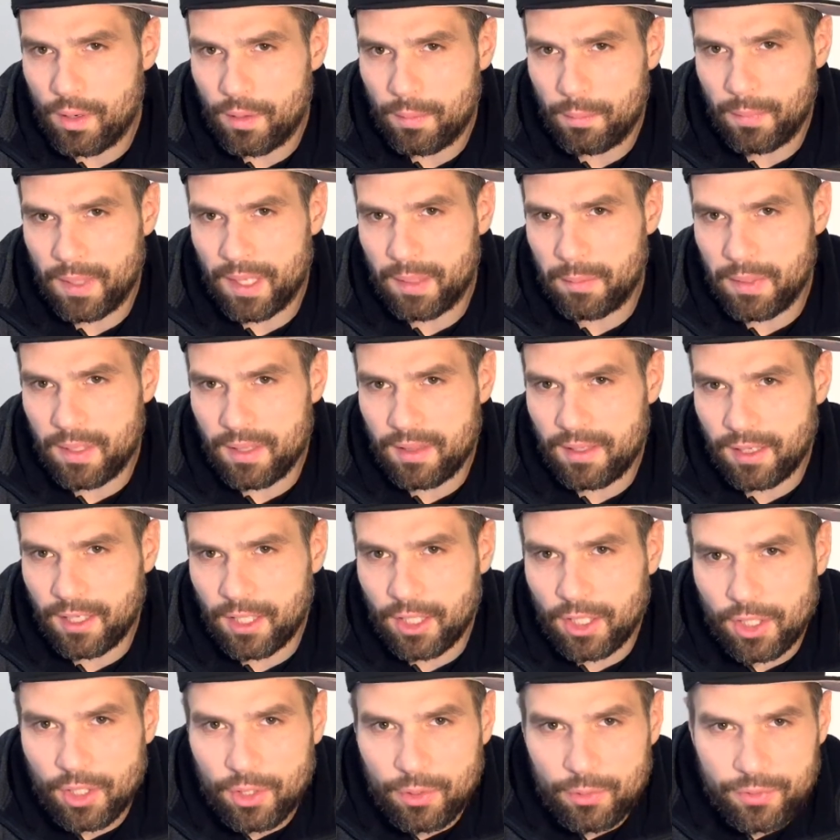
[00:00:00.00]
Maybe the
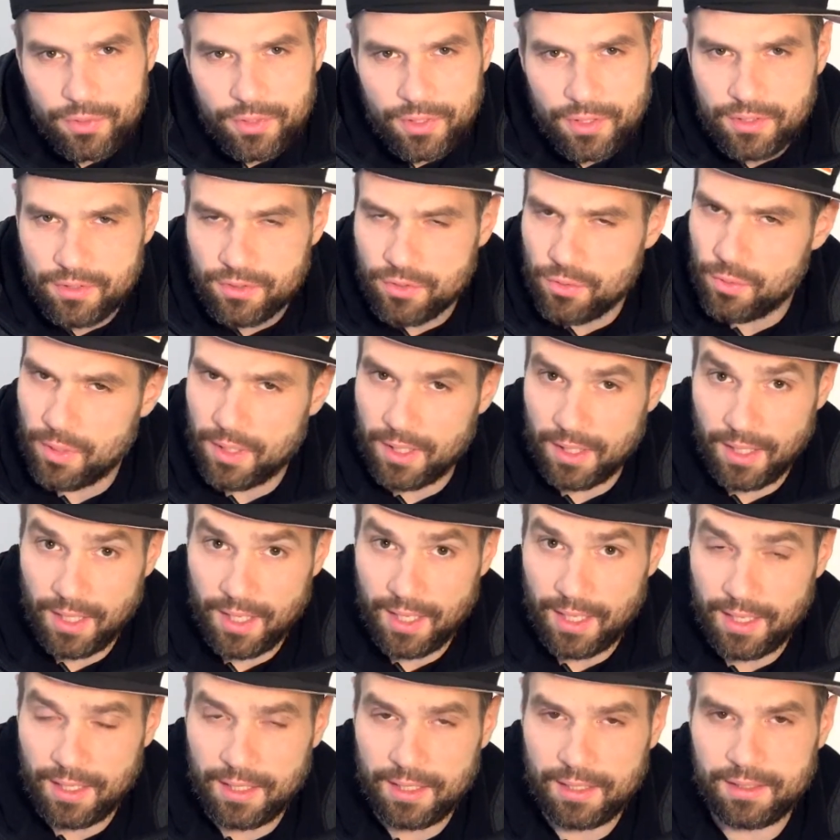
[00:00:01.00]
closest you can
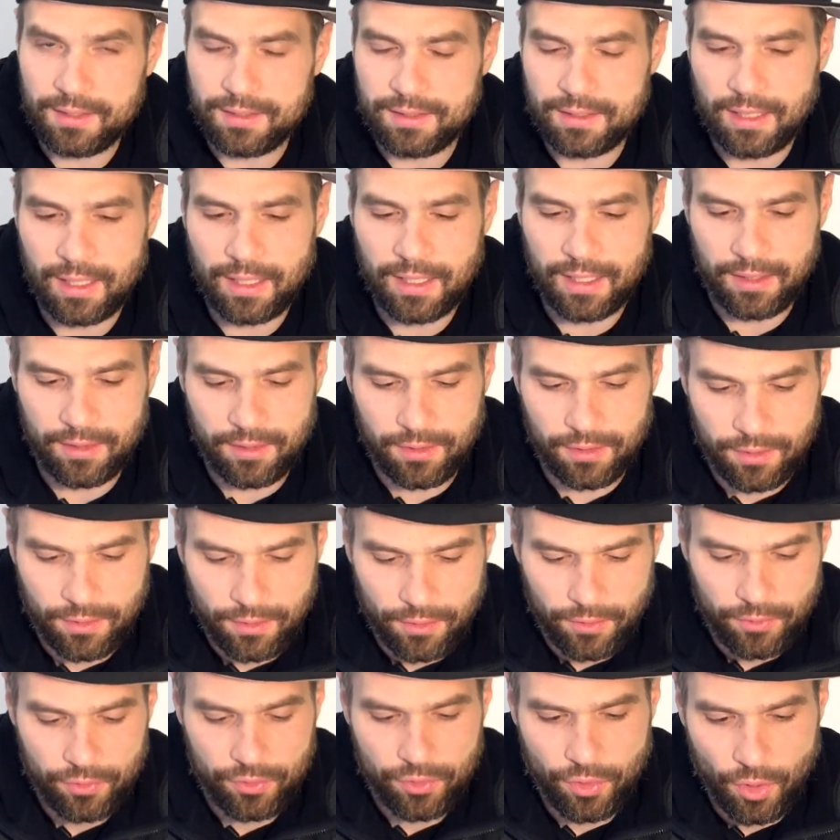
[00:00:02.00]
get is like the
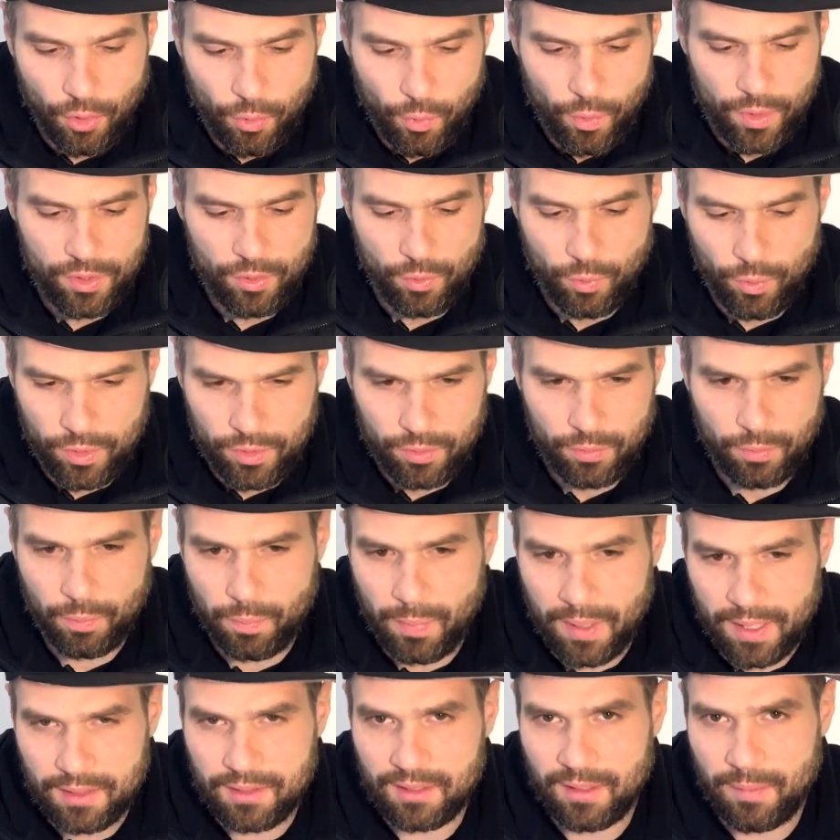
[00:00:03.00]
dough when you want to
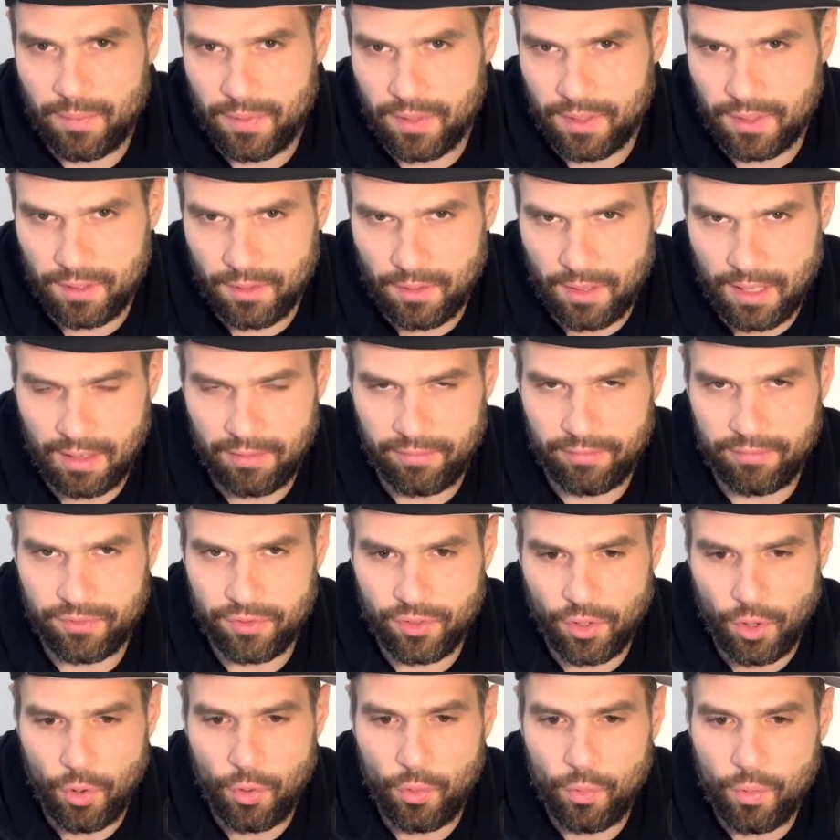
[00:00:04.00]
bake something. You have
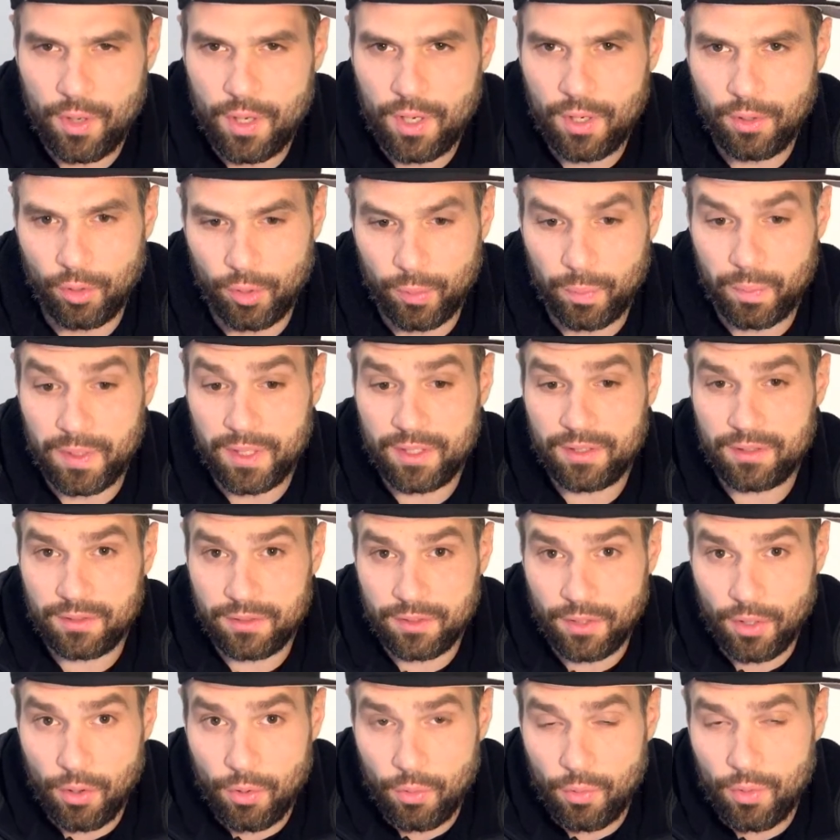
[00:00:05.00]
dough or pizza
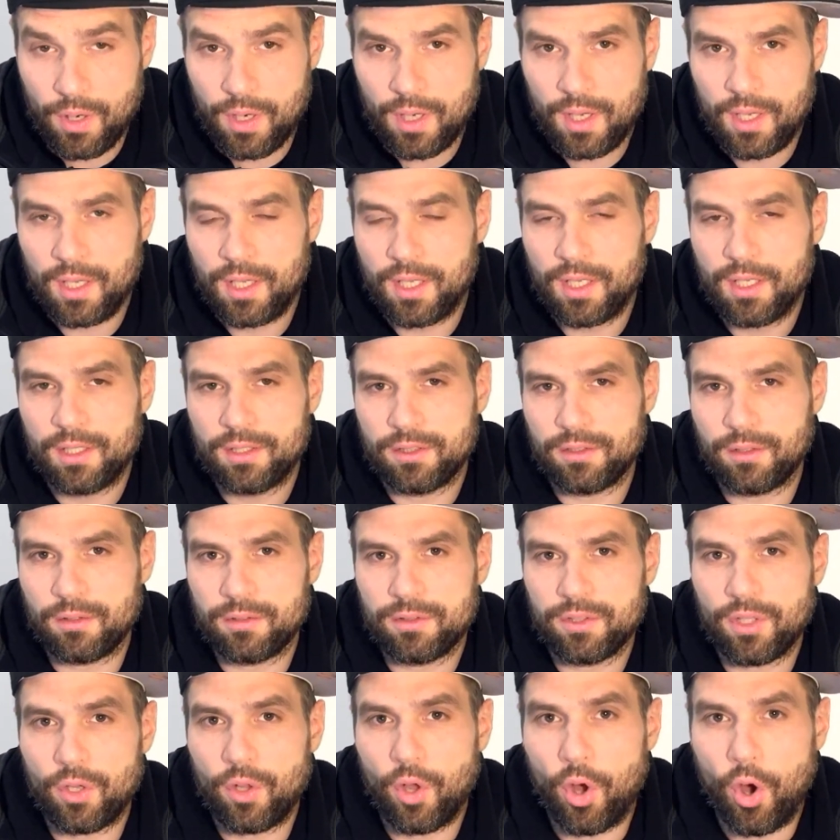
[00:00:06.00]
dough. So
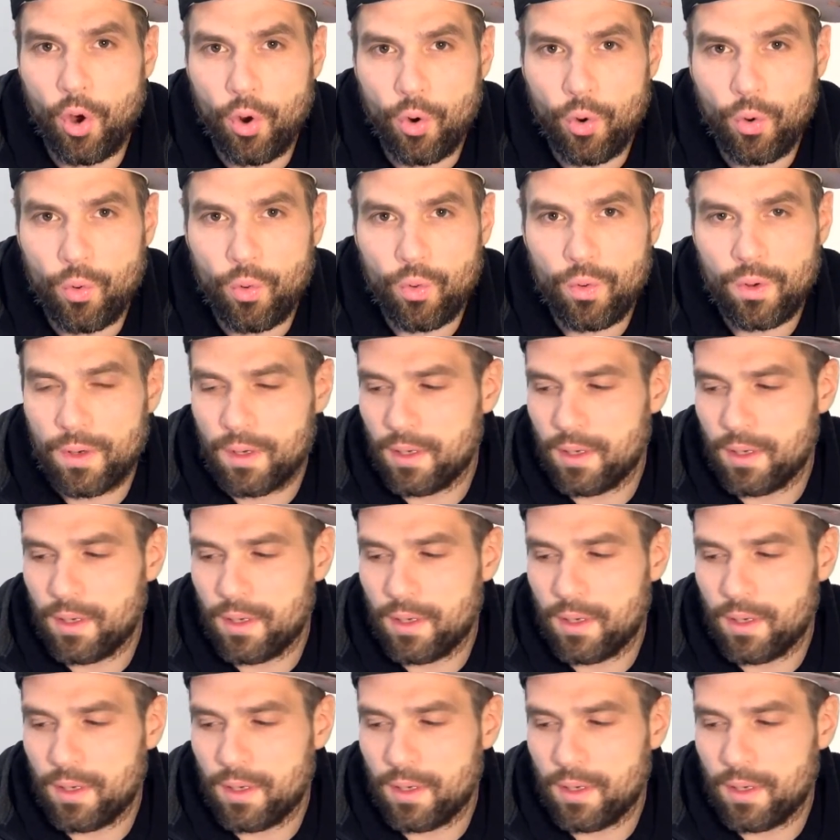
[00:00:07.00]
it's on.